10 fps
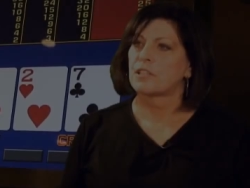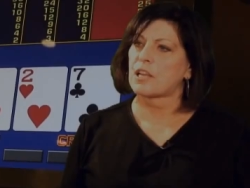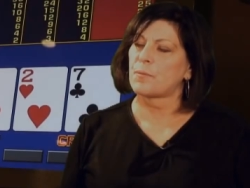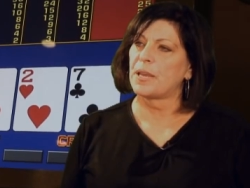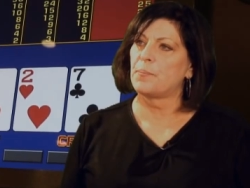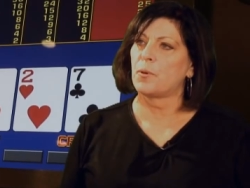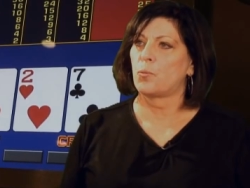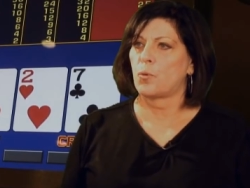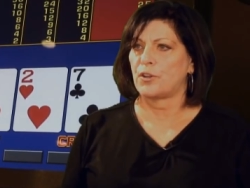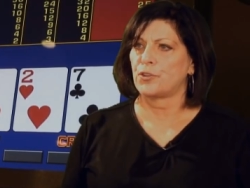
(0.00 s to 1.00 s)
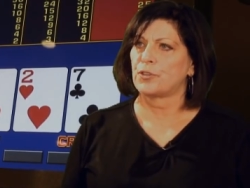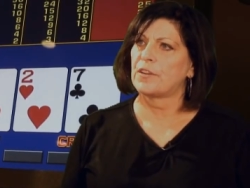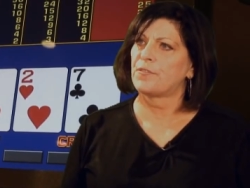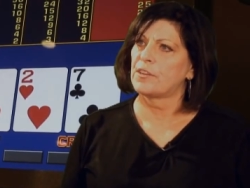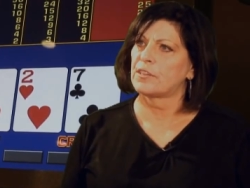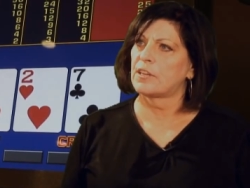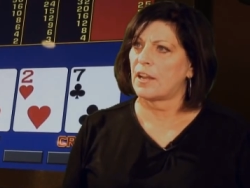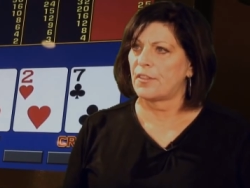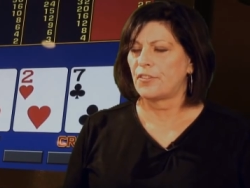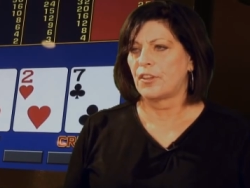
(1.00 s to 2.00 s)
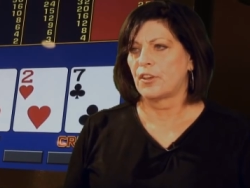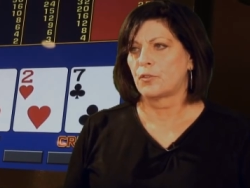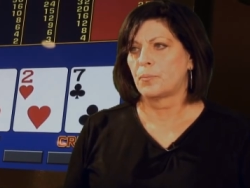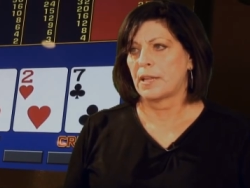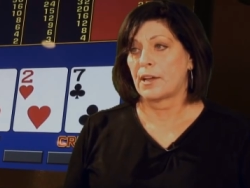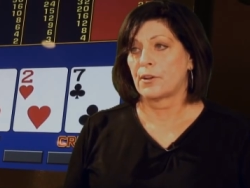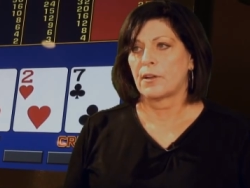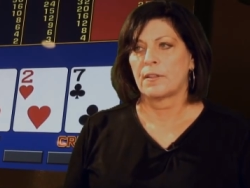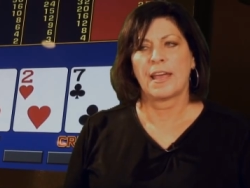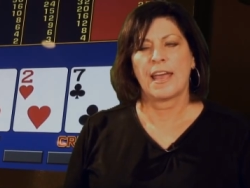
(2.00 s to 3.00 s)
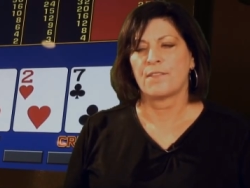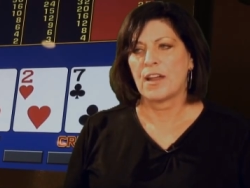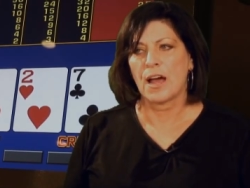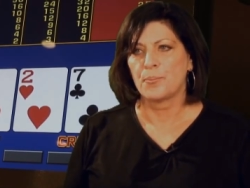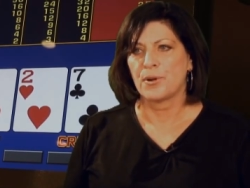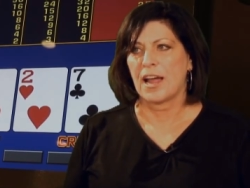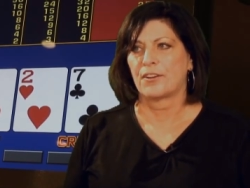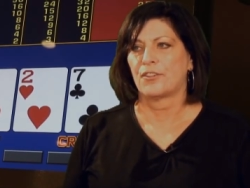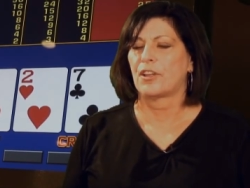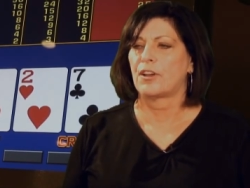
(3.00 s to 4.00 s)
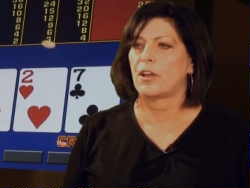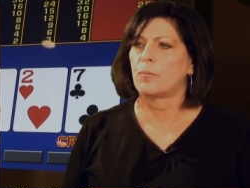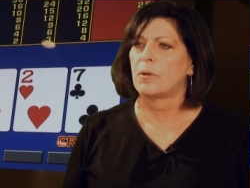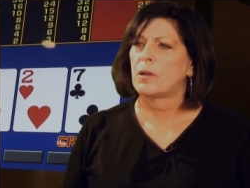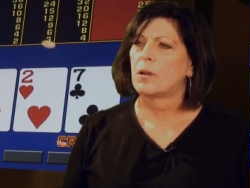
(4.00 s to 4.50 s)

Some people wonder if they're an unskilled player, they have not practiced at home,